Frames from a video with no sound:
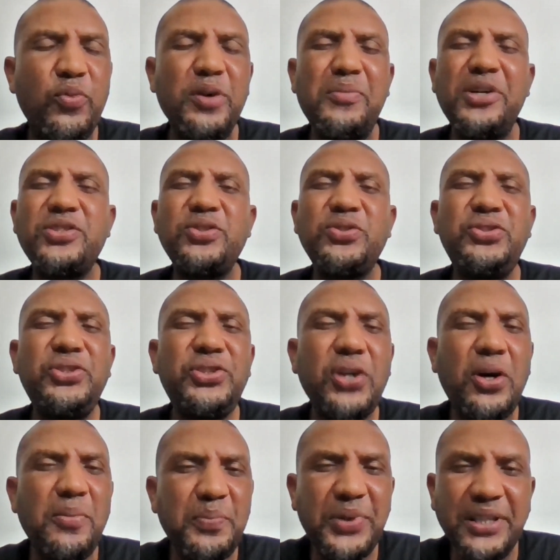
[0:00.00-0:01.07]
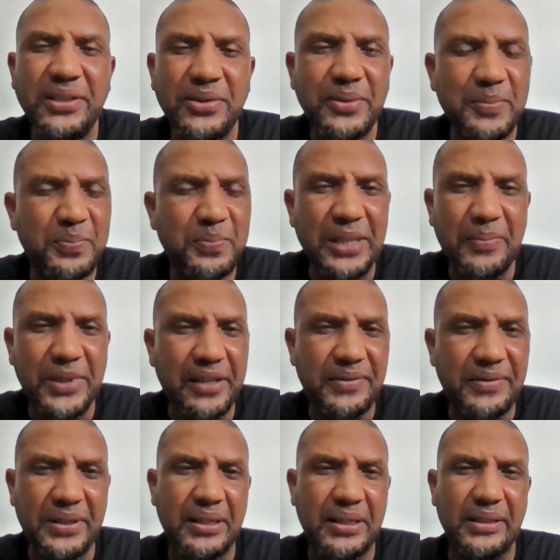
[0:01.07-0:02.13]
We must jump in with people of
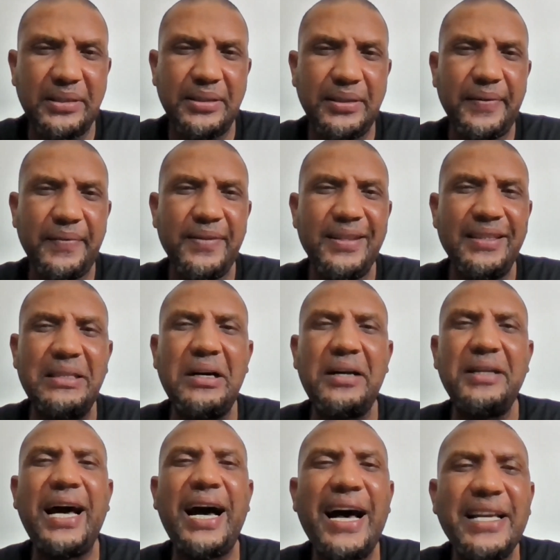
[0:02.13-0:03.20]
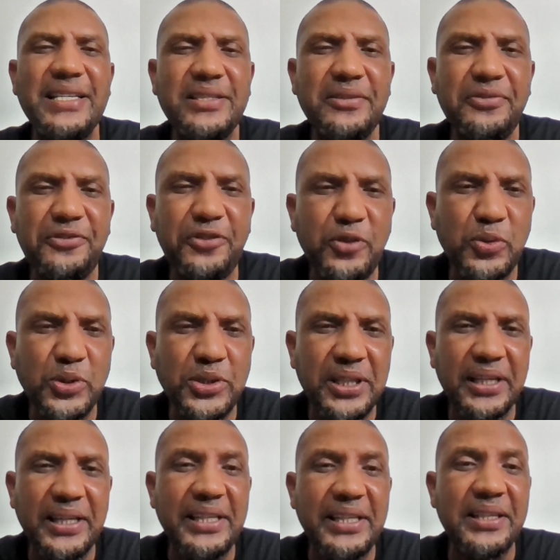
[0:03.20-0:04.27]
God. God has the
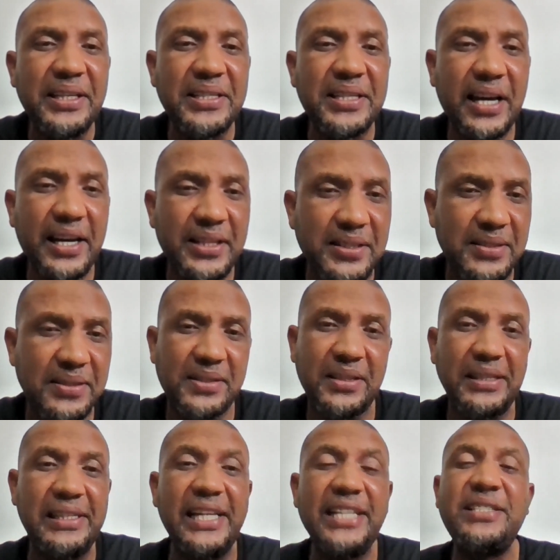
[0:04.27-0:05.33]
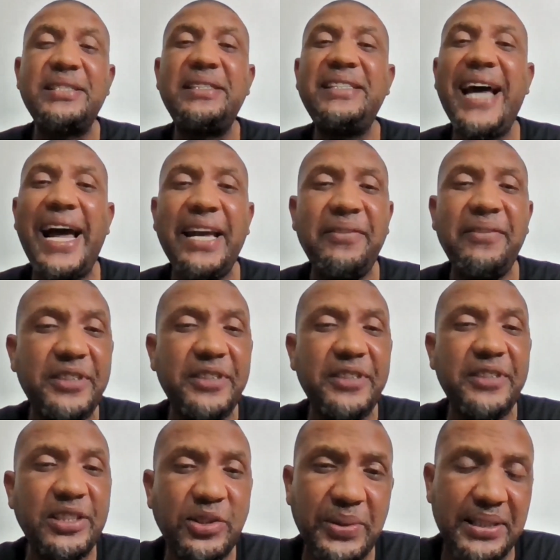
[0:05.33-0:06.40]
future in his hands. Let's dive
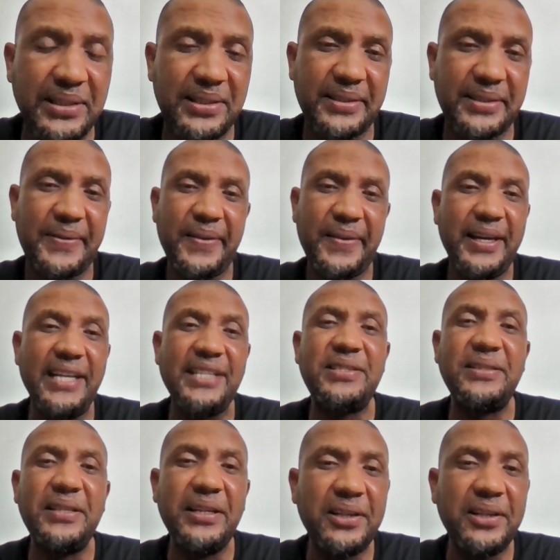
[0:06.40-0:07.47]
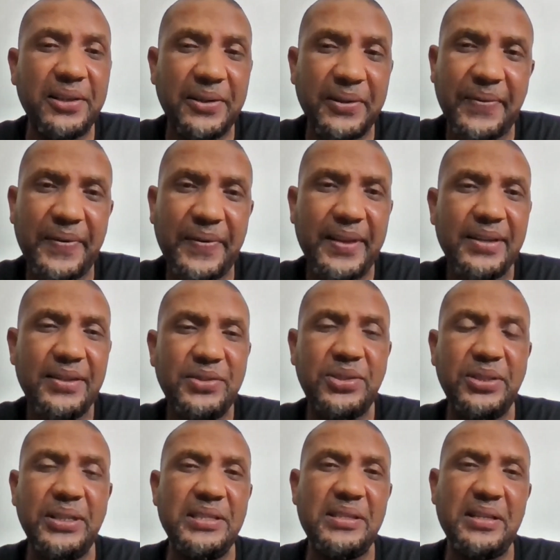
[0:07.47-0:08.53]
into it. It's there.
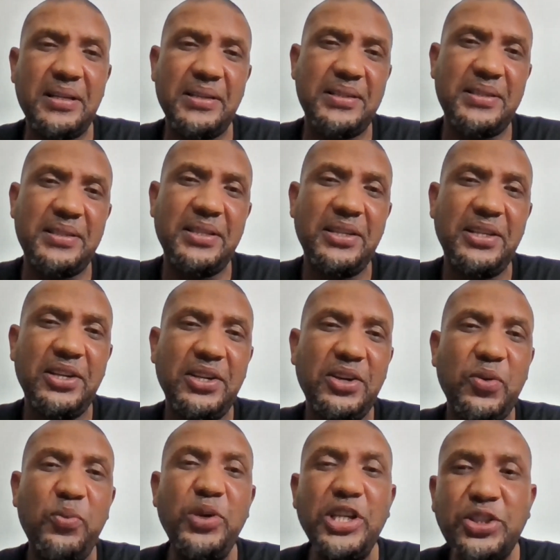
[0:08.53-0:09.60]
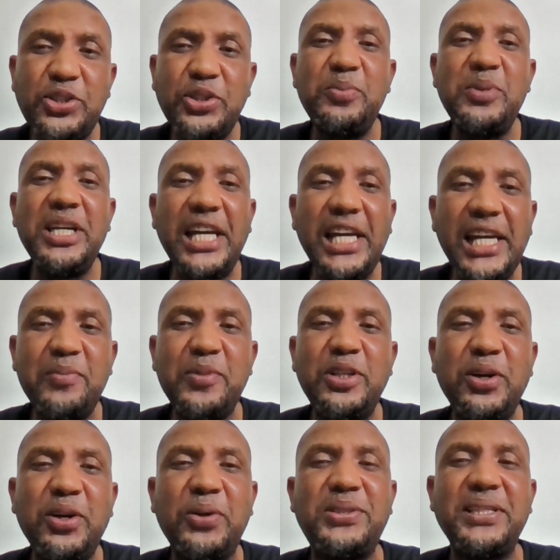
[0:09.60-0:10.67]
Jesus, we should be able
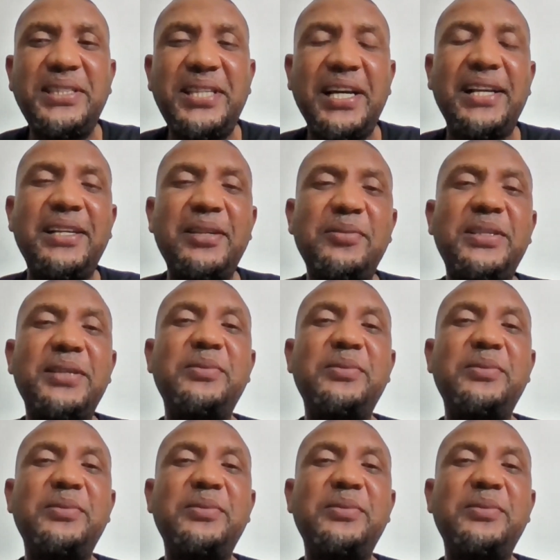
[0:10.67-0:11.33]
not to tell.